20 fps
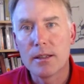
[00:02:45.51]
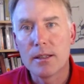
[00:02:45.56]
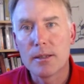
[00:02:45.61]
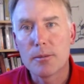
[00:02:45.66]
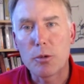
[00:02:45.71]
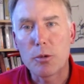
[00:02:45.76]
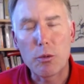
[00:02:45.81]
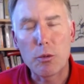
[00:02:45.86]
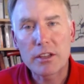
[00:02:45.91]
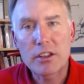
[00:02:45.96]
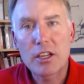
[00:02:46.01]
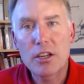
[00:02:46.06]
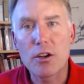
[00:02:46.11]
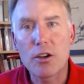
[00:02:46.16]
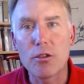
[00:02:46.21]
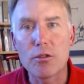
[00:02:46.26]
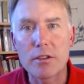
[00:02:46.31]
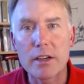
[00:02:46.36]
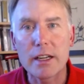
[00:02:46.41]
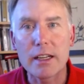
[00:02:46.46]
But what they
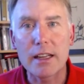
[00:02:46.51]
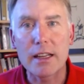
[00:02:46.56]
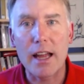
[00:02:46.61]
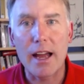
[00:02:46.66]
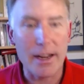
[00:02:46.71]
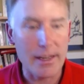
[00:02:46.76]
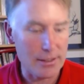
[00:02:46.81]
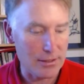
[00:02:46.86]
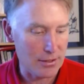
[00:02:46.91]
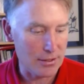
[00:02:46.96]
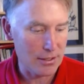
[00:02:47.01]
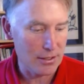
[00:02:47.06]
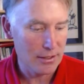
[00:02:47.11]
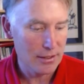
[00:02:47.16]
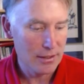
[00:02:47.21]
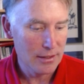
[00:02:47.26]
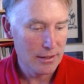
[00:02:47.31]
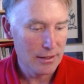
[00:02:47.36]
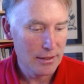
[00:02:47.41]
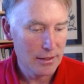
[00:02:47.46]
don't realize
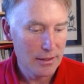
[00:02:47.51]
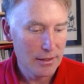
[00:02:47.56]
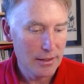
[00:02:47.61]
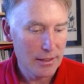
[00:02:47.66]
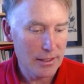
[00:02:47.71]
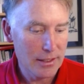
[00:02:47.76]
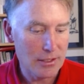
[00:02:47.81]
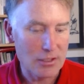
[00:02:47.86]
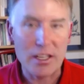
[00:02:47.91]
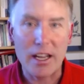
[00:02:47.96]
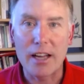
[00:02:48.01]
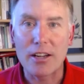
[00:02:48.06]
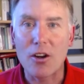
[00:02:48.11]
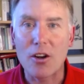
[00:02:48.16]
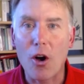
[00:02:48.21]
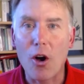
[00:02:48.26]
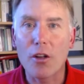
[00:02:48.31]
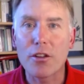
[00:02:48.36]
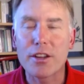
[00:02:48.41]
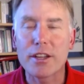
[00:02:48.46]
is that
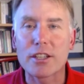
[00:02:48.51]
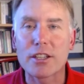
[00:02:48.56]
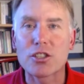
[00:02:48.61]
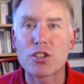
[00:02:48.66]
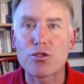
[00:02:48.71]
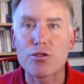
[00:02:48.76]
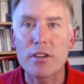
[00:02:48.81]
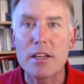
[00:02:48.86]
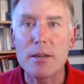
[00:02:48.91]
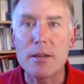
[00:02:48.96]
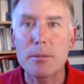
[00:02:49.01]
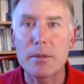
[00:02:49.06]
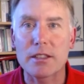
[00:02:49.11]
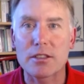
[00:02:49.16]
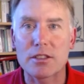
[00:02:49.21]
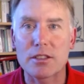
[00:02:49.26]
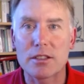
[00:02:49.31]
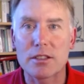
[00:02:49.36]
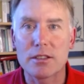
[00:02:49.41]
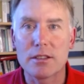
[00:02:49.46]
all the
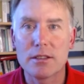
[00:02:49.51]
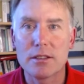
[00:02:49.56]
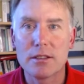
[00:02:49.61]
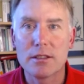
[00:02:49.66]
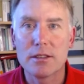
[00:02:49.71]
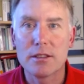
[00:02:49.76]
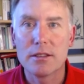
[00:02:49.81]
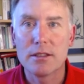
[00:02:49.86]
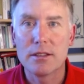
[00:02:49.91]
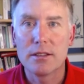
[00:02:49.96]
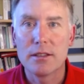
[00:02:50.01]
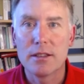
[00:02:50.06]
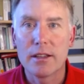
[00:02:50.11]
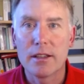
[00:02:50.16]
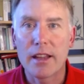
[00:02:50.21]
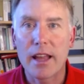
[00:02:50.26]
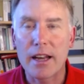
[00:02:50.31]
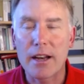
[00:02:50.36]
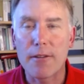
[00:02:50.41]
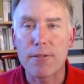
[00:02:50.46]
extremists
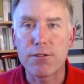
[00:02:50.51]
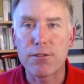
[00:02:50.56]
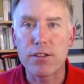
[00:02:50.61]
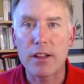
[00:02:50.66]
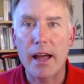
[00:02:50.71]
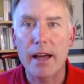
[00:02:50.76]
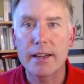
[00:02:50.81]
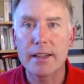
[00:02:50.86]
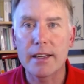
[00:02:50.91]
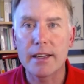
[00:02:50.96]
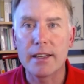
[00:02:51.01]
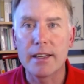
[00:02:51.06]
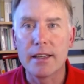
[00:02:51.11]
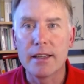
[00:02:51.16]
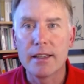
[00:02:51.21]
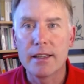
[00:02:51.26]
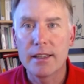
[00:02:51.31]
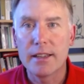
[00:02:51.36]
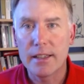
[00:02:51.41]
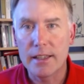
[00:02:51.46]
that have flooded
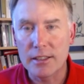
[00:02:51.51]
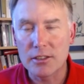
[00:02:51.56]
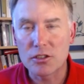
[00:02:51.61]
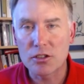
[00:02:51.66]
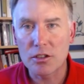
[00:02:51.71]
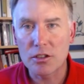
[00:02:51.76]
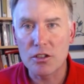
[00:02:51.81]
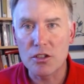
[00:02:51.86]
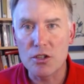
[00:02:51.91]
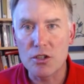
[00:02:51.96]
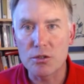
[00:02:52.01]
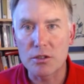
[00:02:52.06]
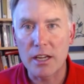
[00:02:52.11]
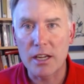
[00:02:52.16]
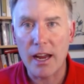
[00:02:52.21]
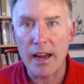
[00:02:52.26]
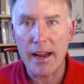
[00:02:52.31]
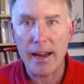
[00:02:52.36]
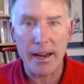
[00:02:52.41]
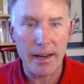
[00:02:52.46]
into the
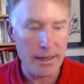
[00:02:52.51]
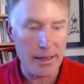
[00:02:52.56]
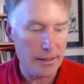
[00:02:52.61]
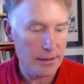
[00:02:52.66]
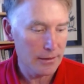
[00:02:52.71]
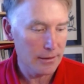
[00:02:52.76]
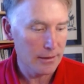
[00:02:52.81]
UK